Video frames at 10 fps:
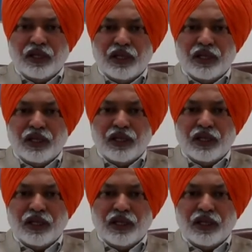And
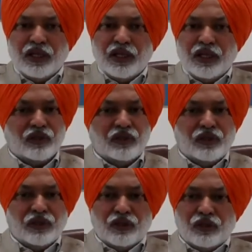thereafter,
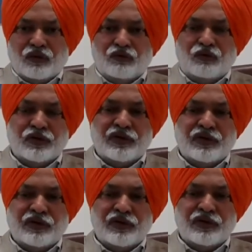what
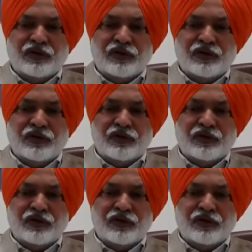remains is